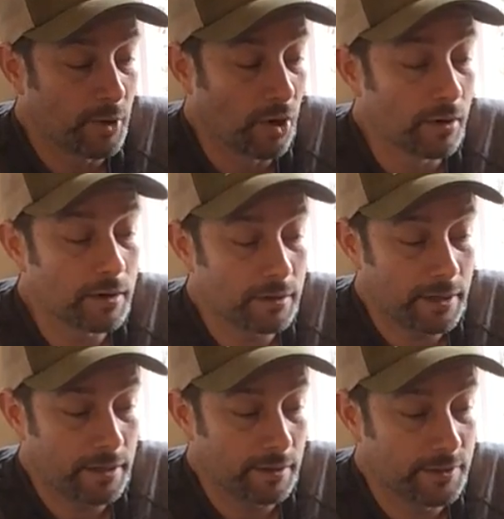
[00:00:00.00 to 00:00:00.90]

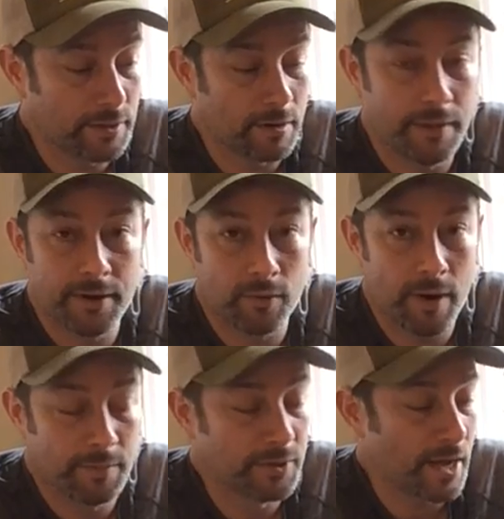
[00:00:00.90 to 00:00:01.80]
currently listed on their
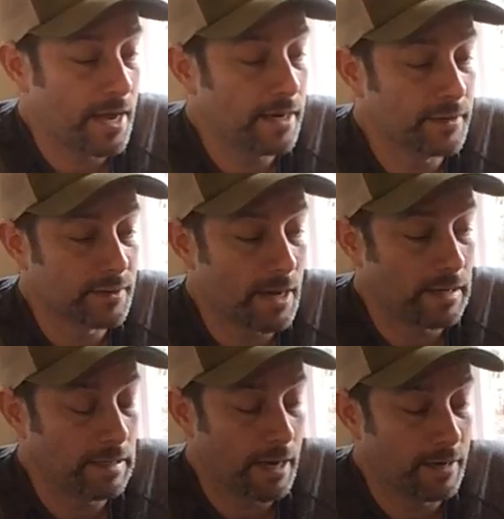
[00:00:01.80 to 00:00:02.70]
website is
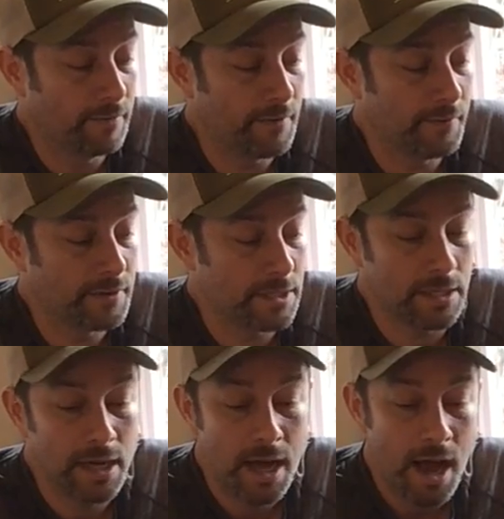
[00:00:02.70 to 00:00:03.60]
$99.50.